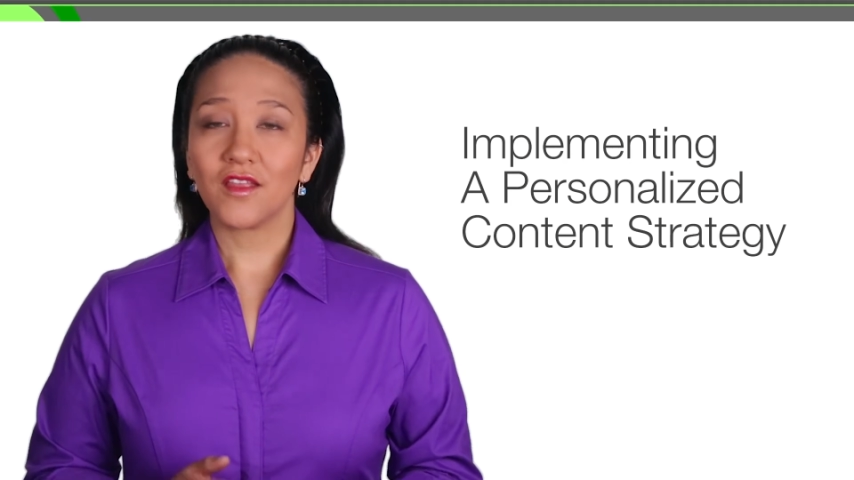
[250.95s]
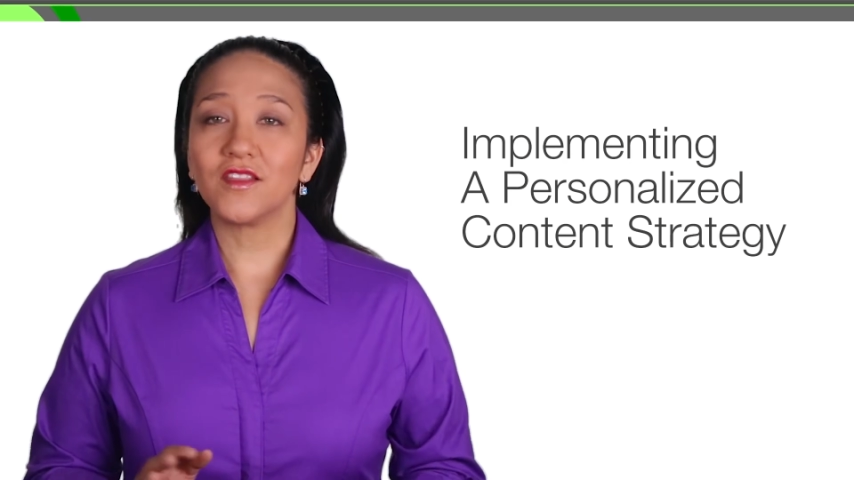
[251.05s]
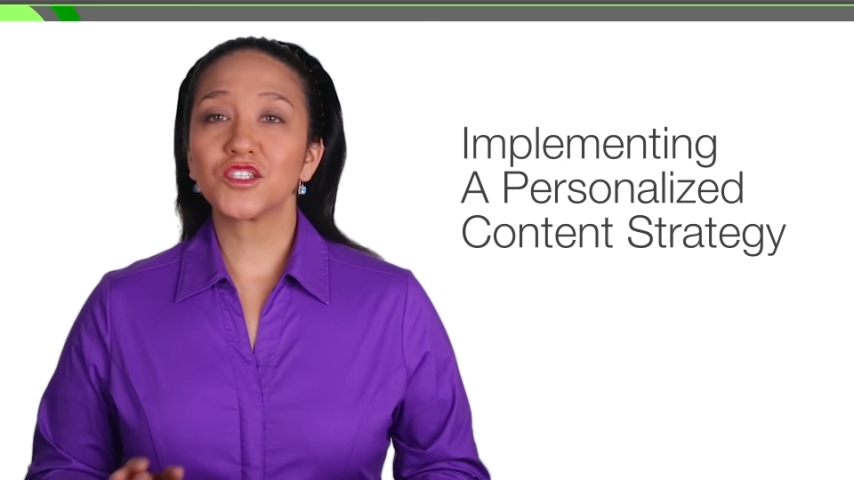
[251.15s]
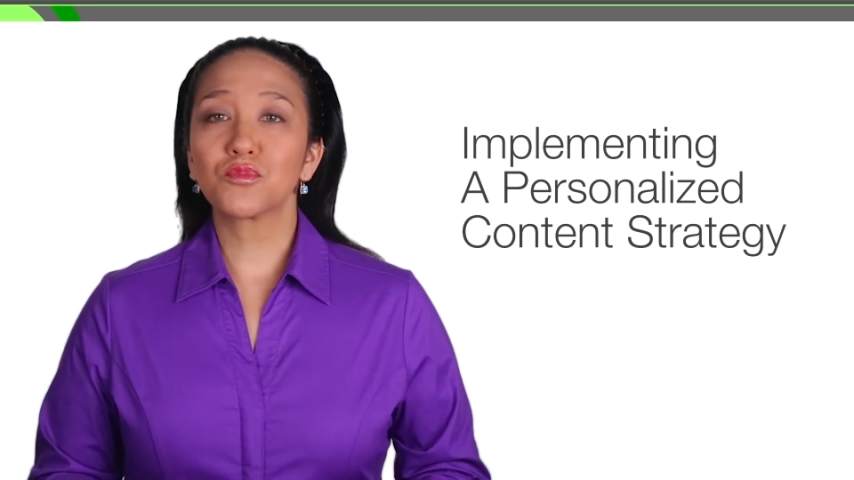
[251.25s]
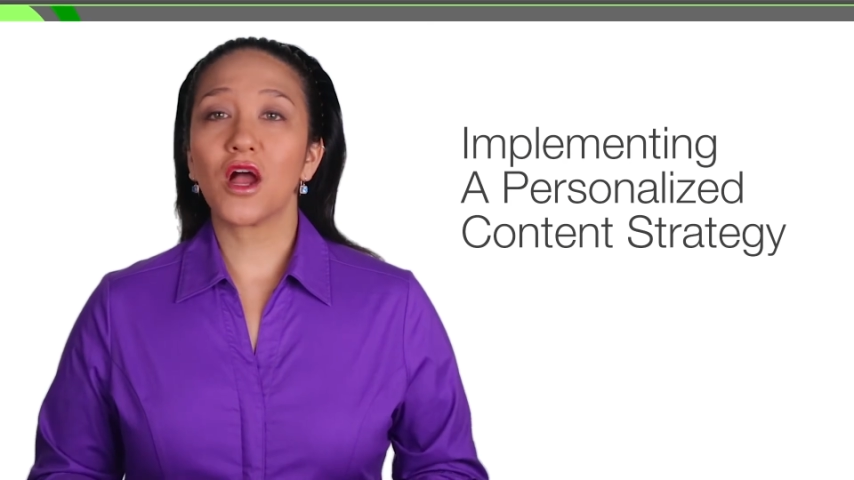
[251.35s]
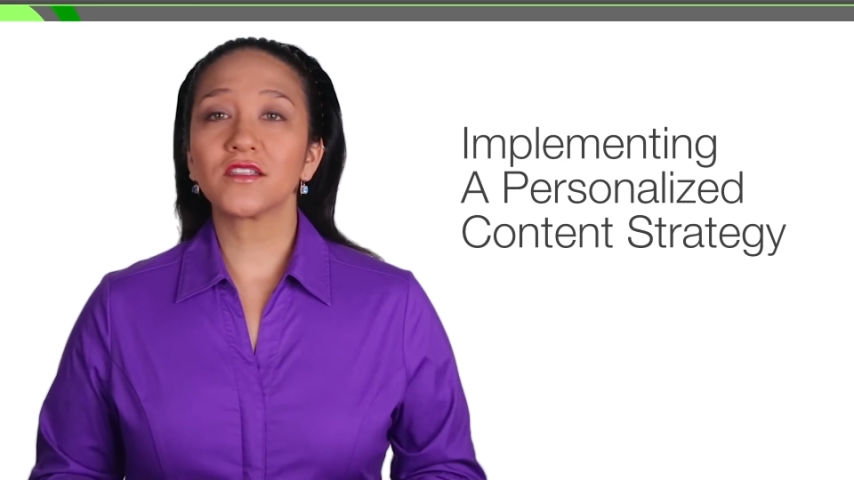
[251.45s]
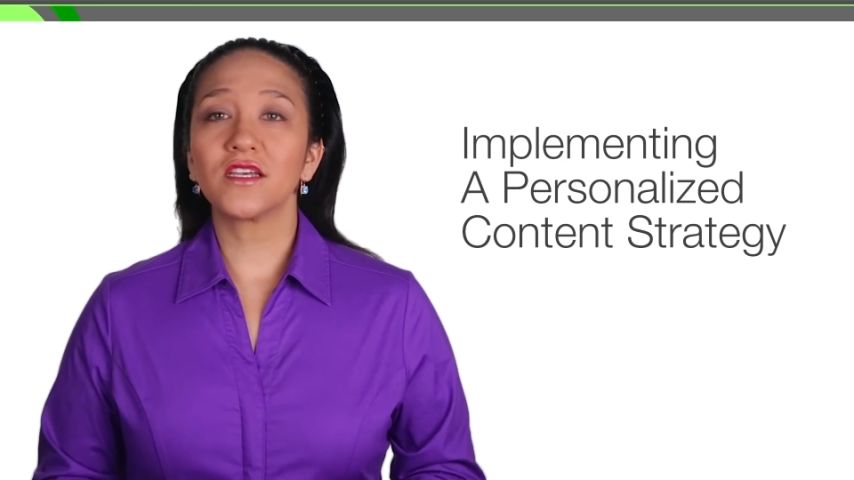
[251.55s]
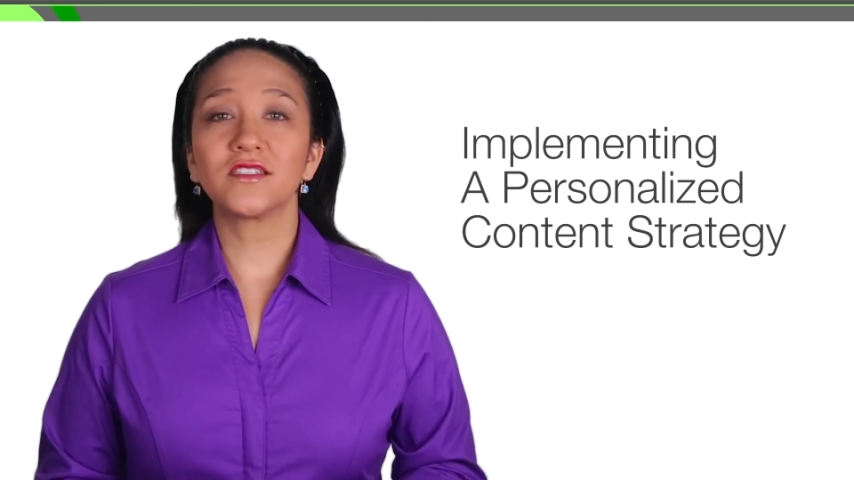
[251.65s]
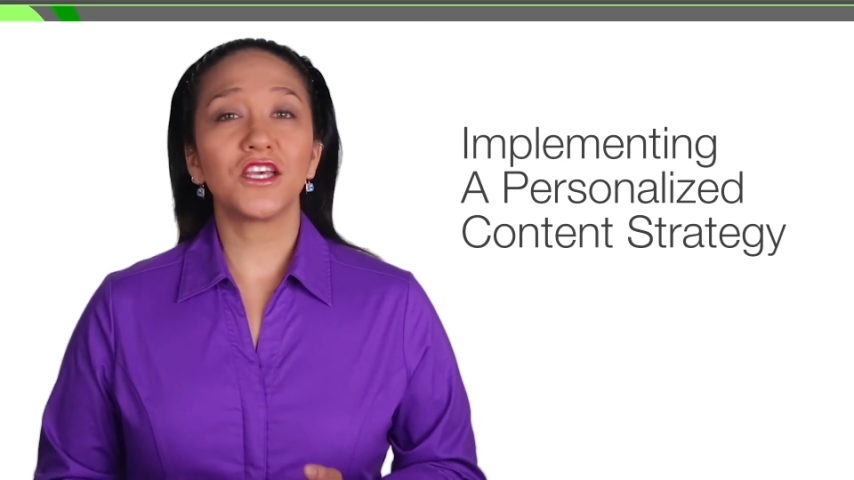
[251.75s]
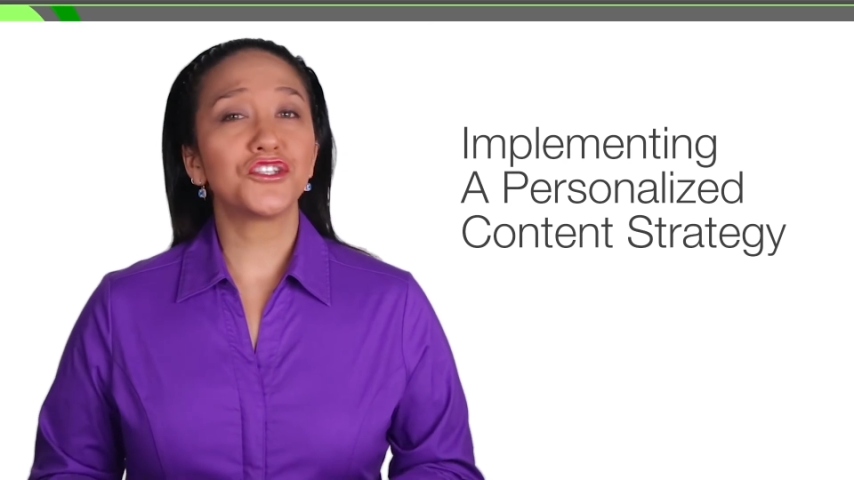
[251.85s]
This
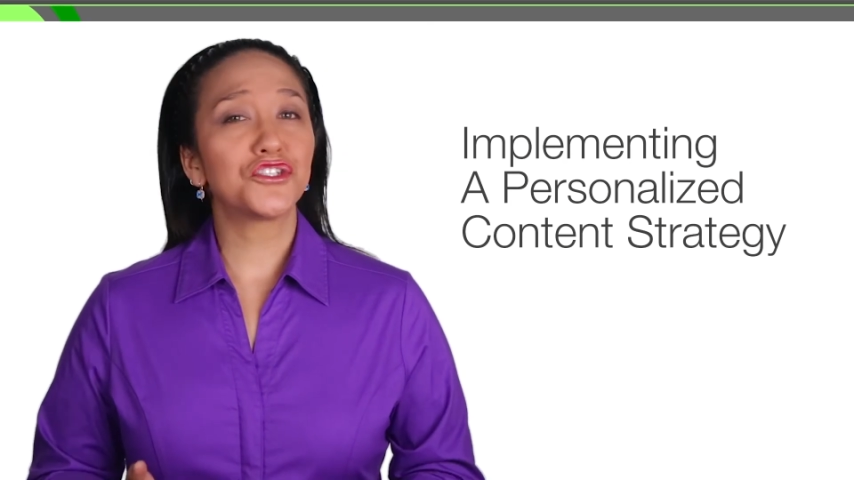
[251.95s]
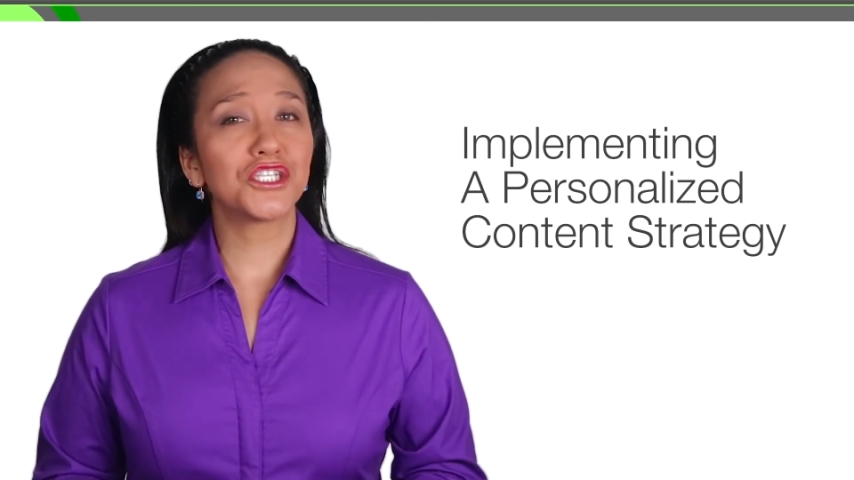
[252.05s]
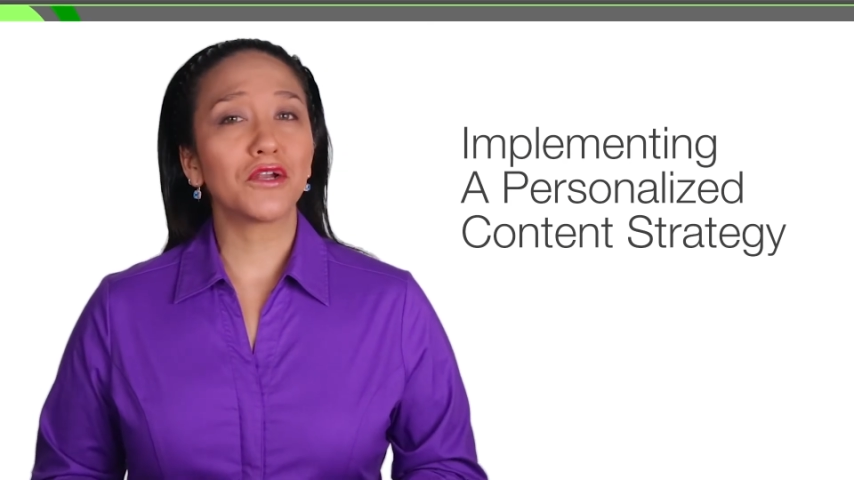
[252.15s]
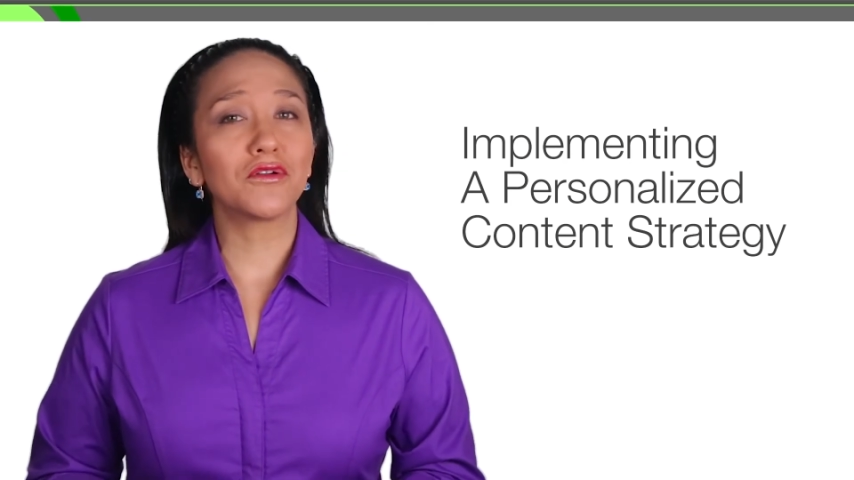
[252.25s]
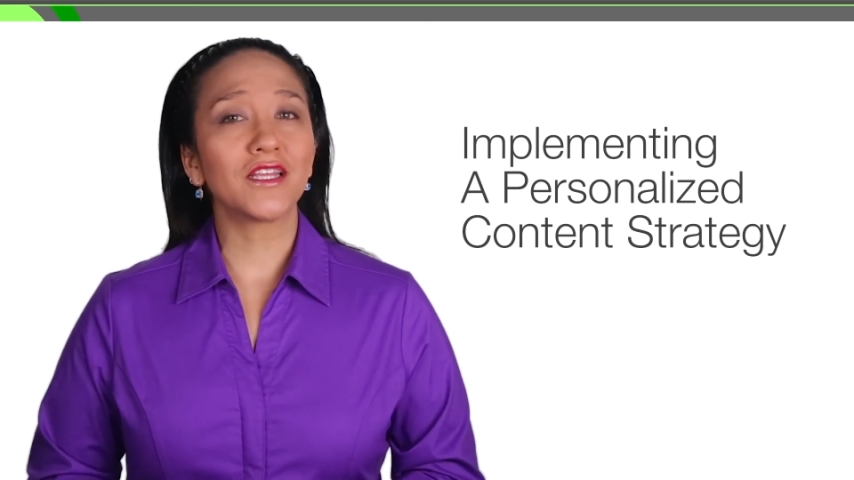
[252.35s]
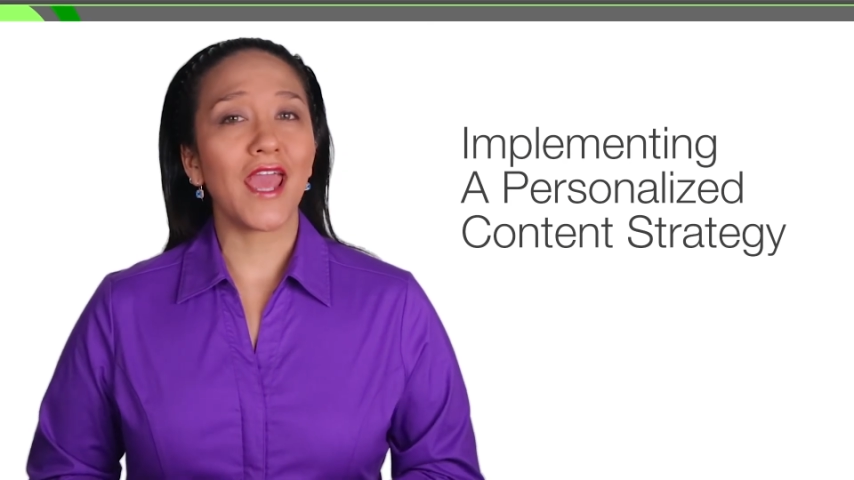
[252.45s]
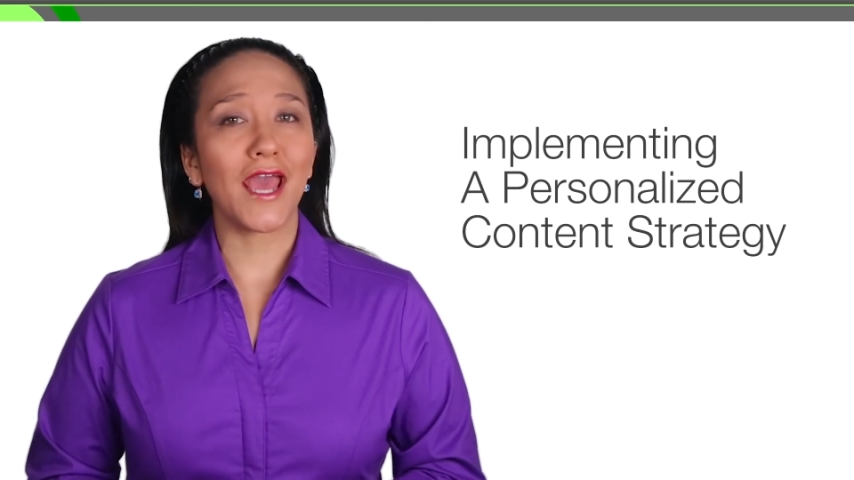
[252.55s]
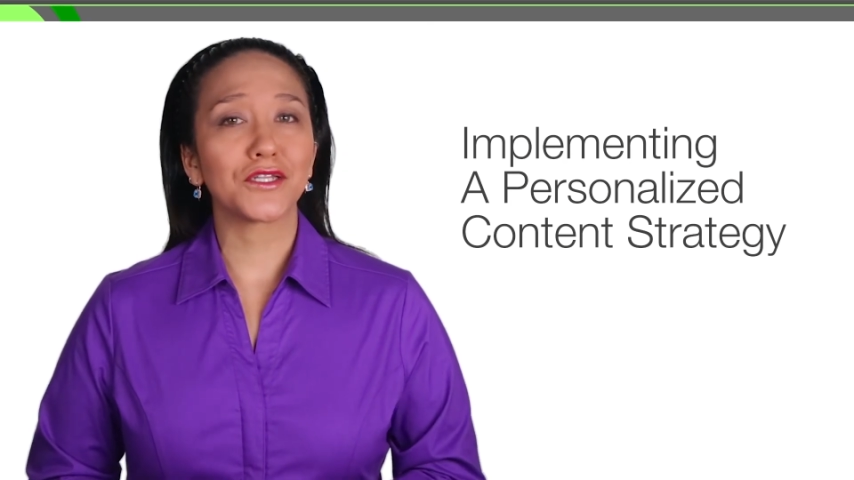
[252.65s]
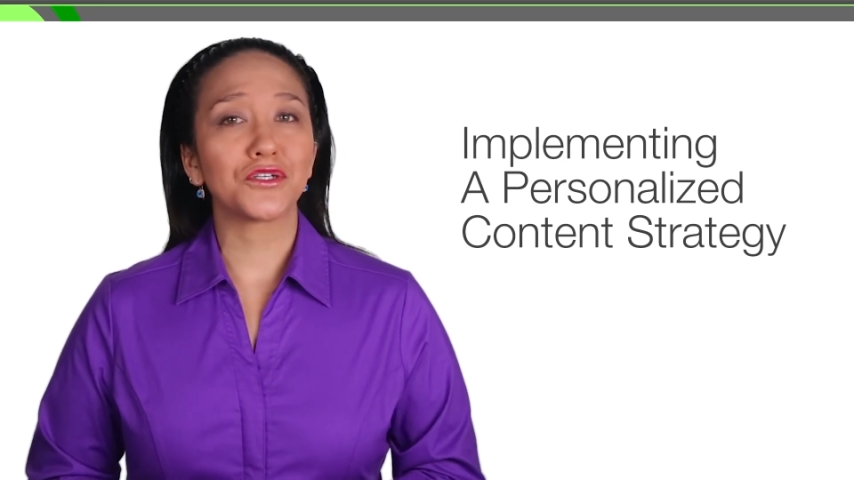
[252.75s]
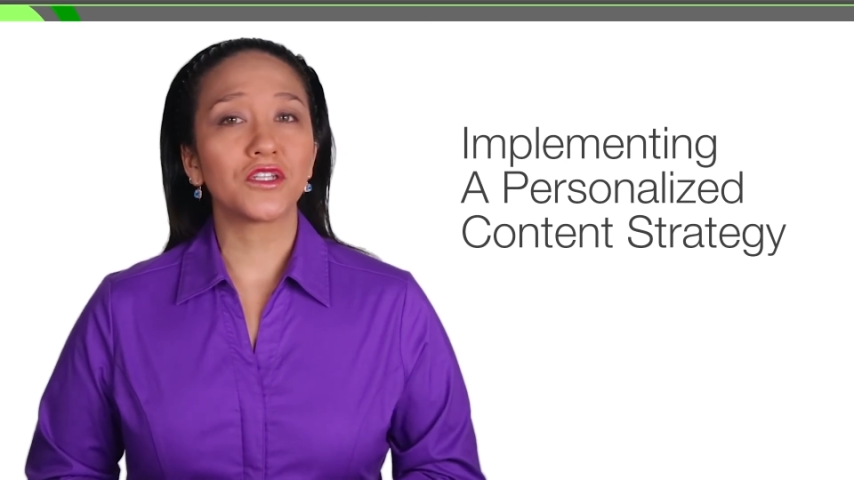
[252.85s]
process is generally
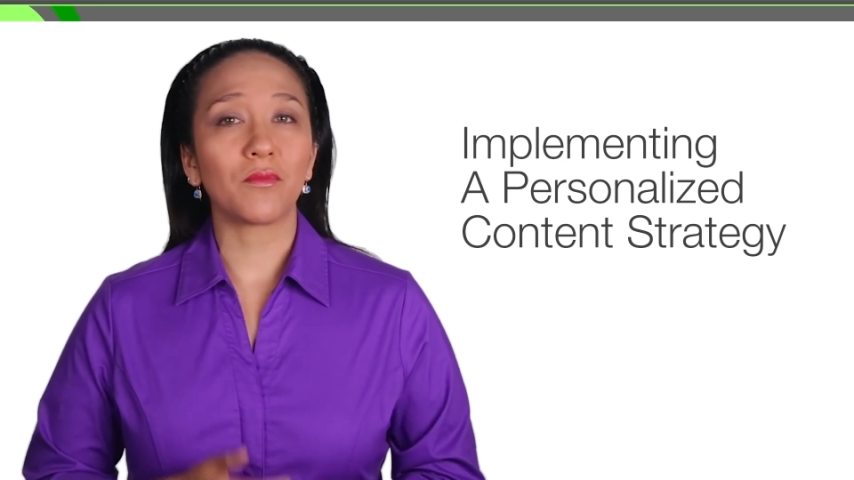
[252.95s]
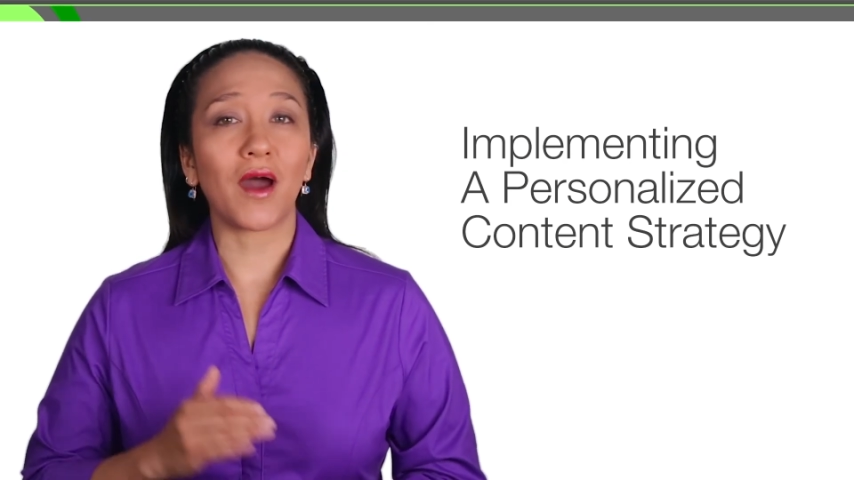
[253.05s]
handled